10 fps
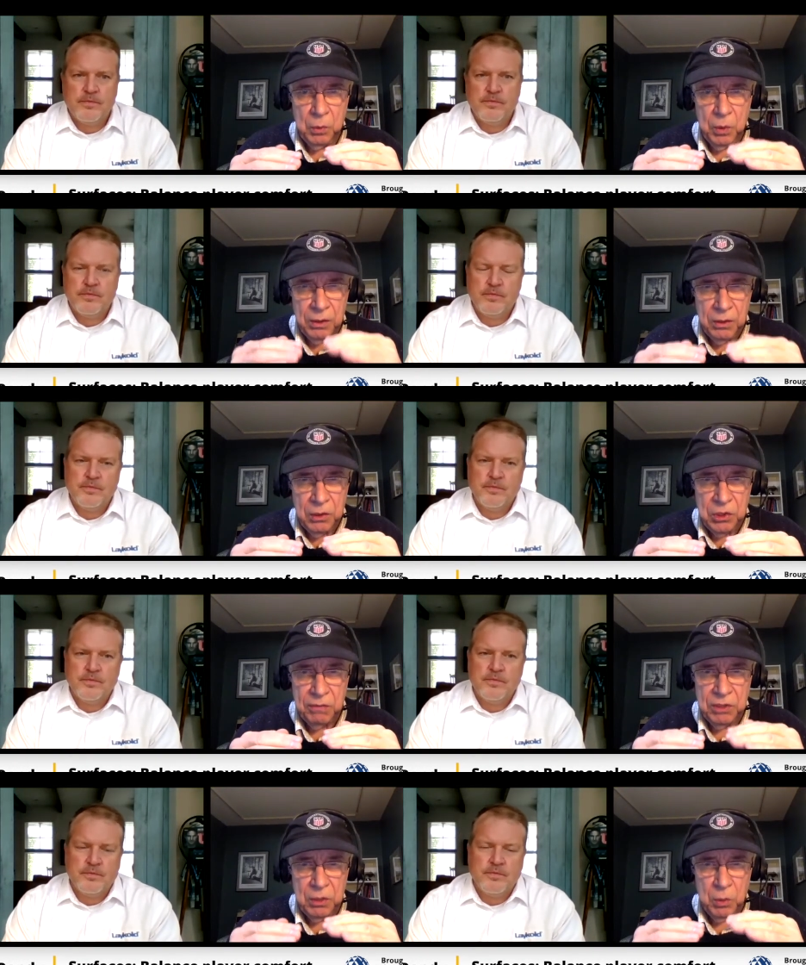Speaker 1: what are those
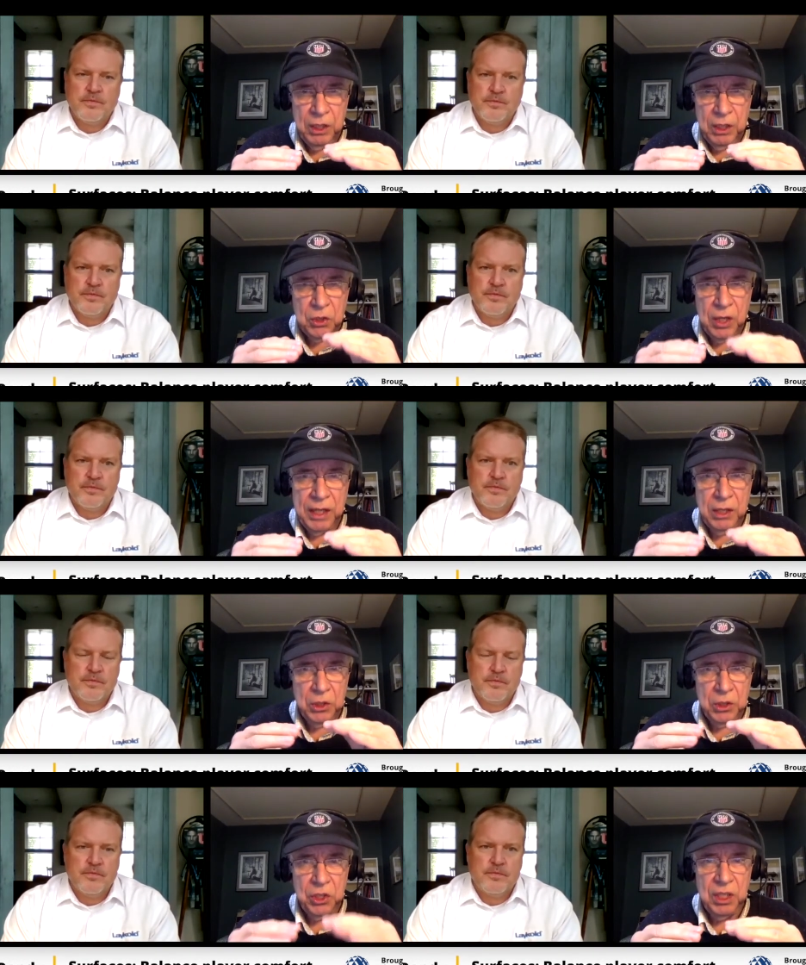surfaces and what are you trying to
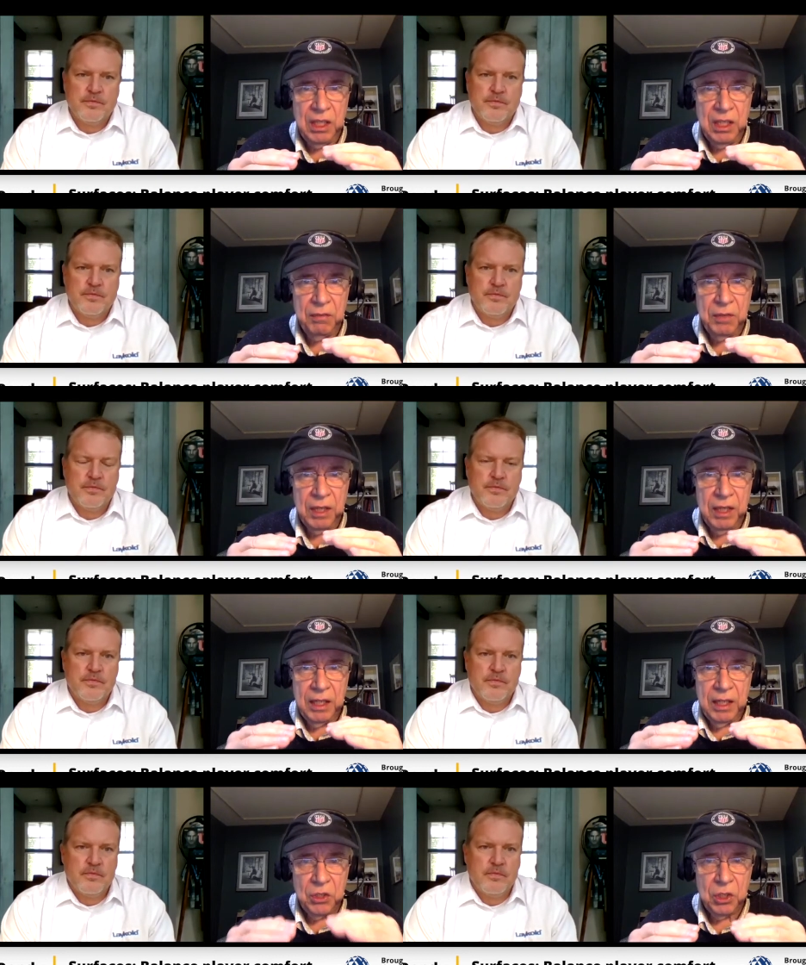achieve
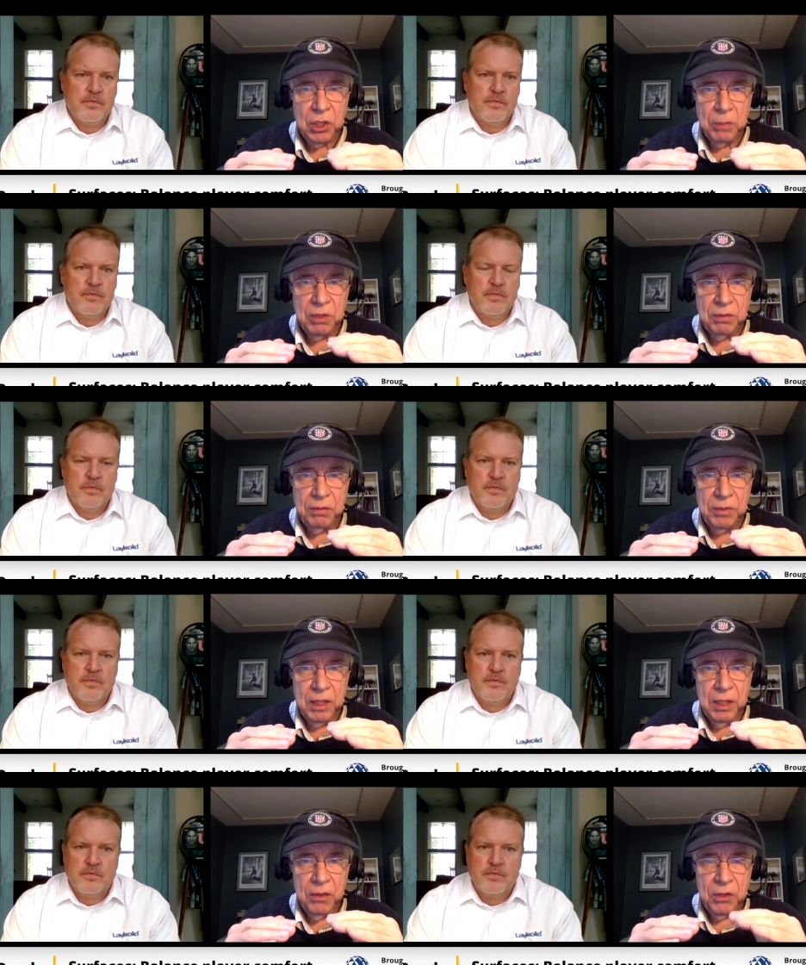in terms of
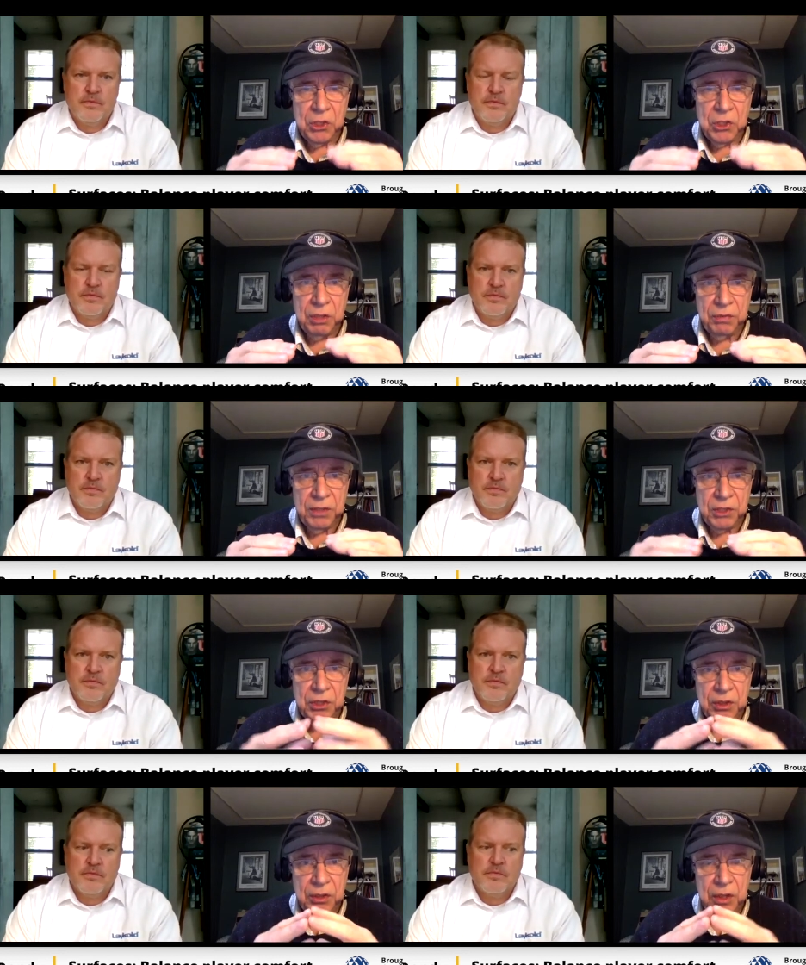the
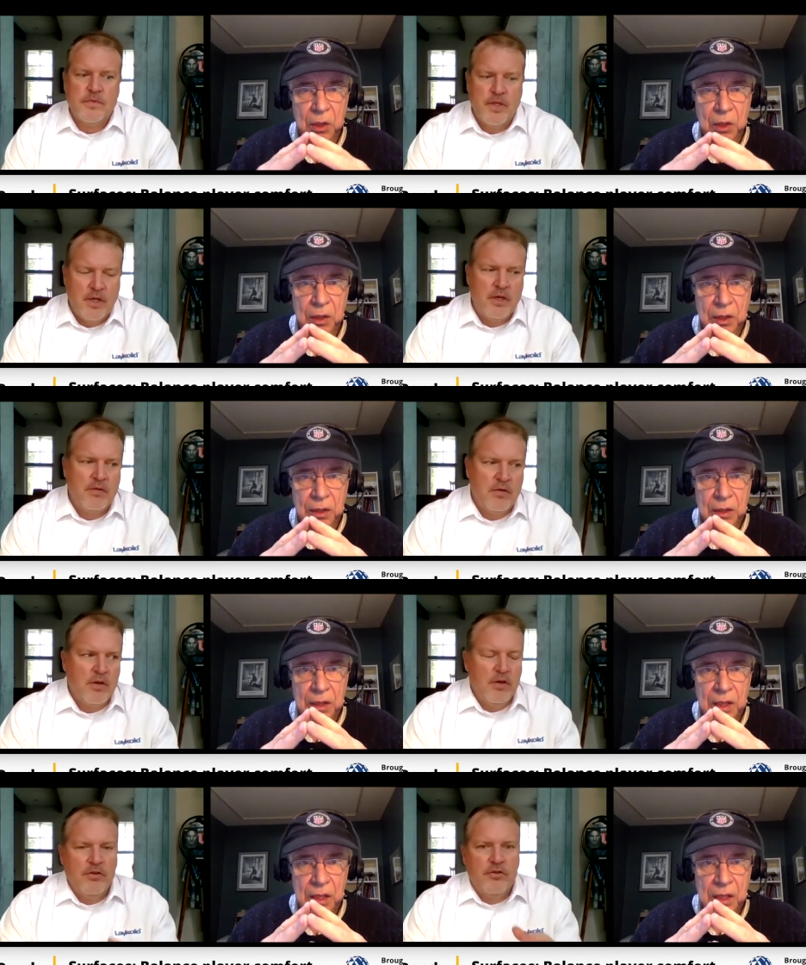surface?
Speaker 2: Yeah.
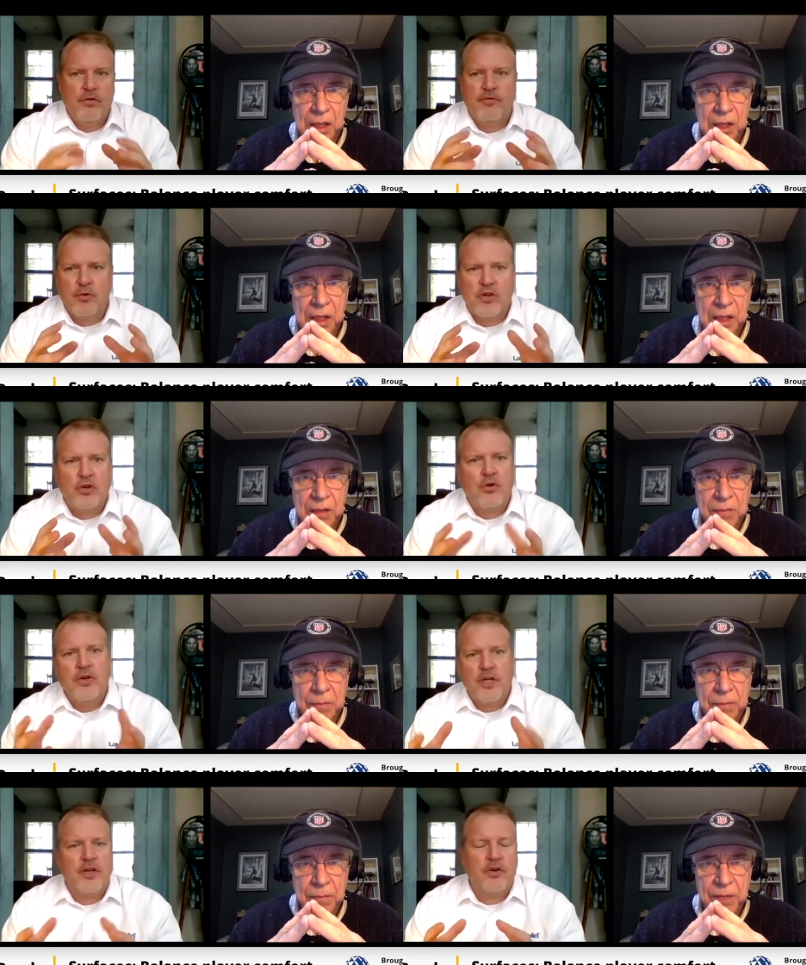So for
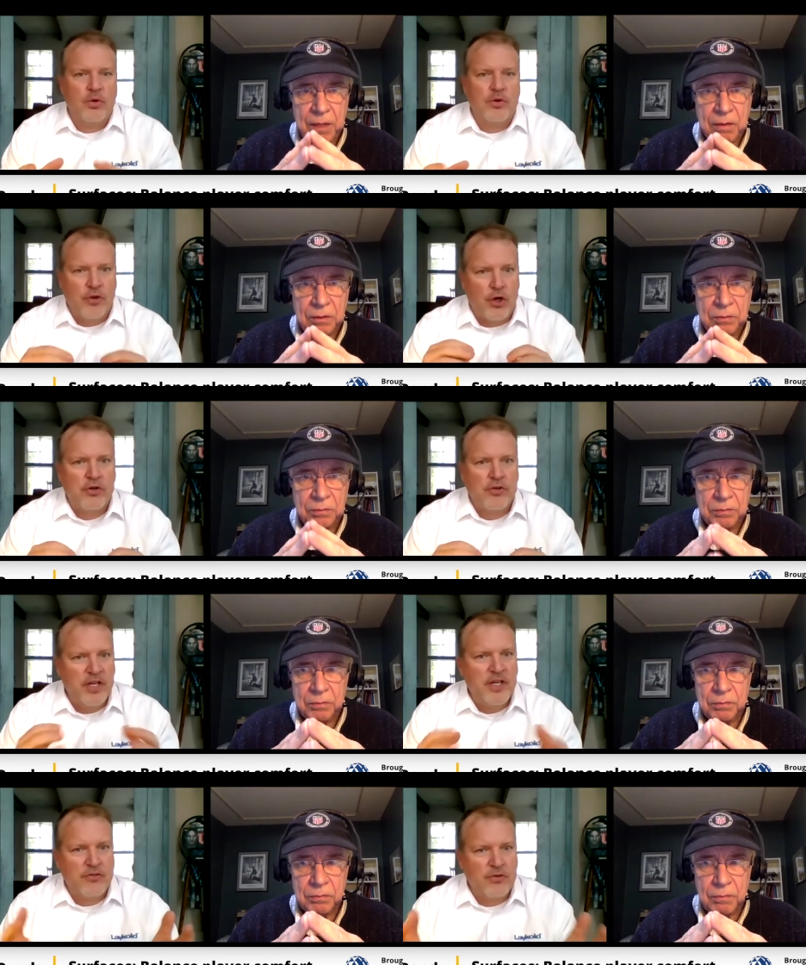acrylic courts,
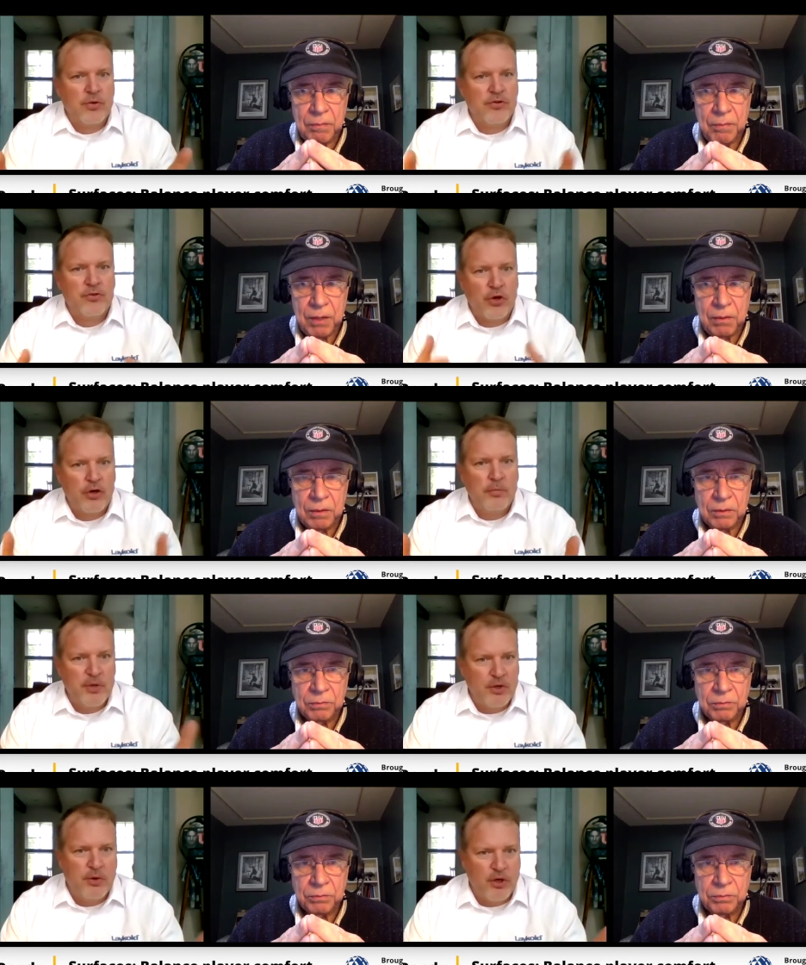hard tennis courts or
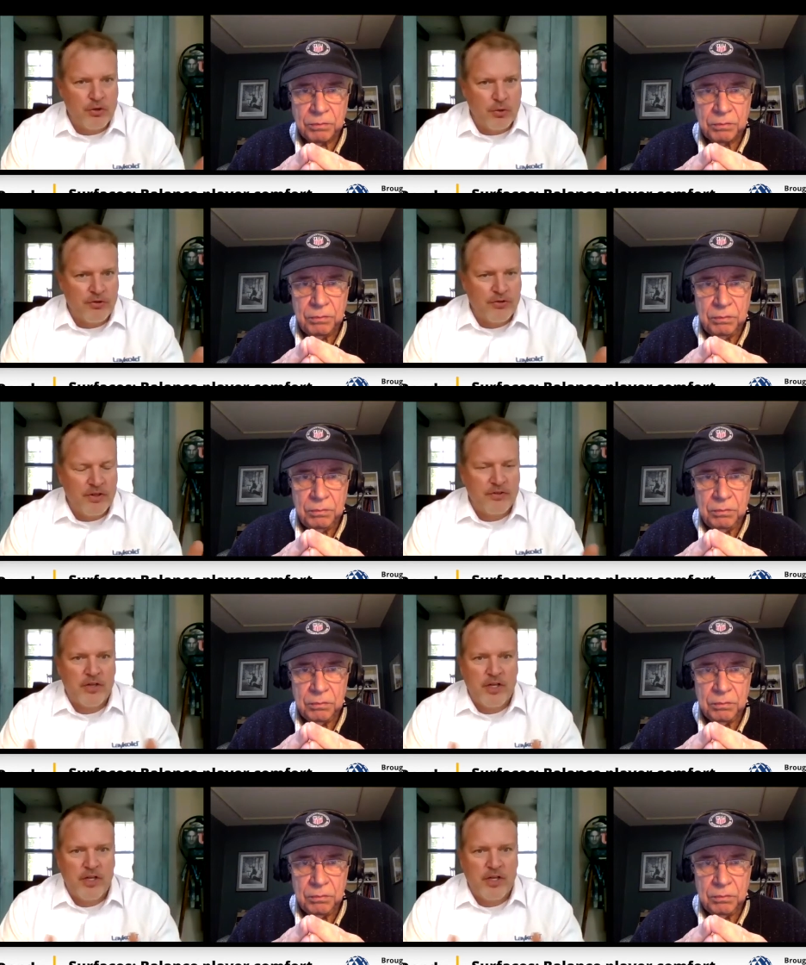hard pickleball courts in